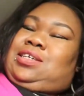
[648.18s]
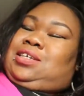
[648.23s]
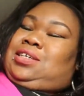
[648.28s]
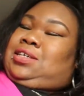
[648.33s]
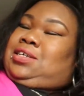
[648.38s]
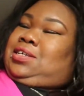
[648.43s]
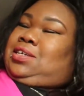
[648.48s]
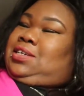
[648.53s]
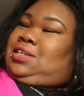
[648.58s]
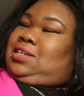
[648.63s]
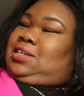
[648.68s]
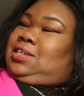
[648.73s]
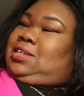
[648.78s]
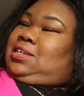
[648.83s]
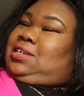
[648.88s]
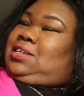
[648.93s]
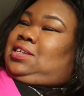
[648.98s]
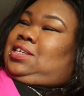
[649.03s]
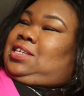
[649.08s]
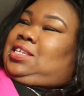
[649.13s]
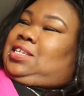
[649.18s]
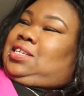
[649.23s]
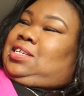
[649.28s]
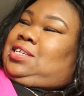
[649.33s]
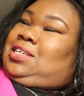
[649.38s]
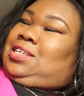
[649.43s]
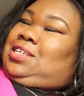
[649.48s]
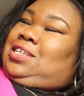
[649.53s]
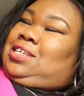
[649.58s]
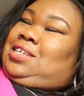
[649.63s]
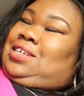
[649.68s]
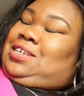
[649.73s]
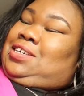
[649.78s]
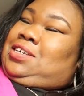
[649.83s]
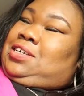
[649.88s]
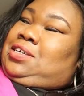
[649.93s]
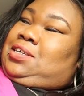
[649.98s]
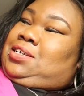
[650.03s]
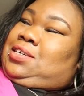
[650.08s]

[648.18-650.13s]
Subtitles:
(silence)